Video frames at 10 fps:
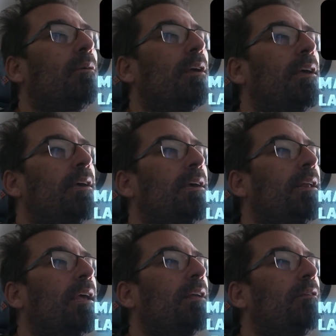ahead
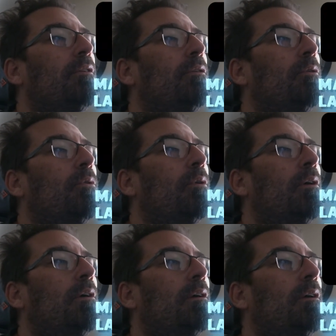and do,
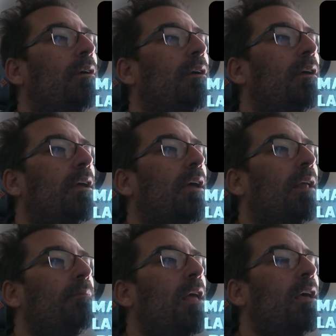and
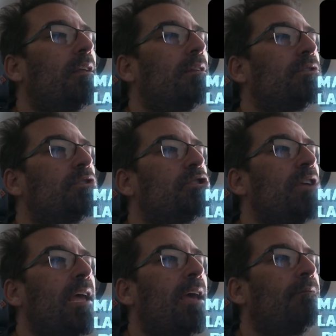I'm not going to
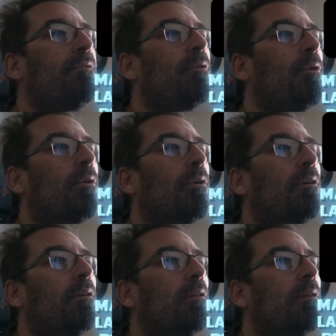chamfer
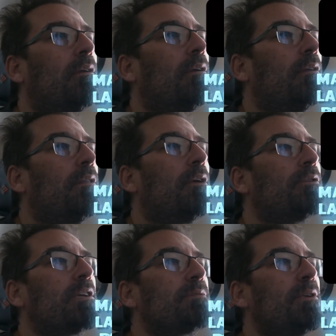those
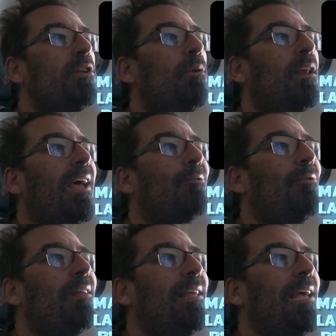guys, but you know what? I
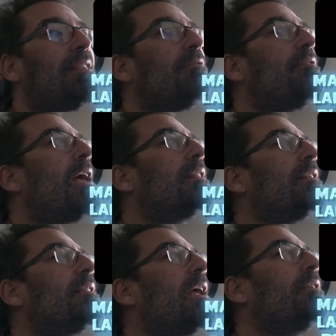really hate the fact that
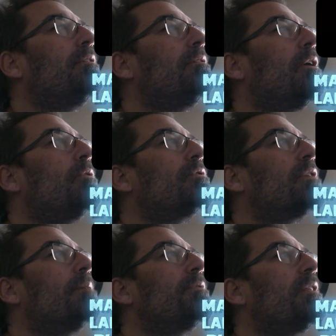that goes
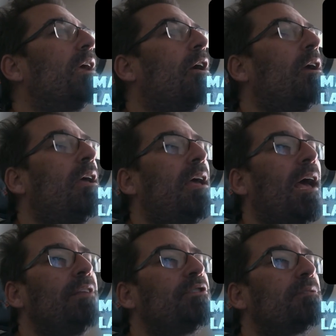up to there
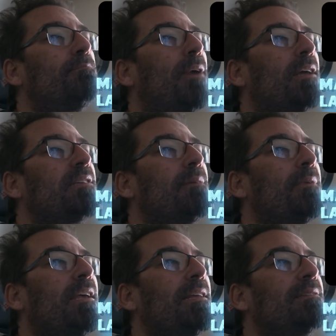and just butts up
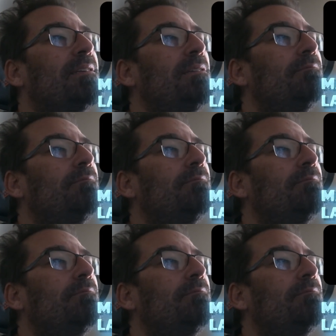against it.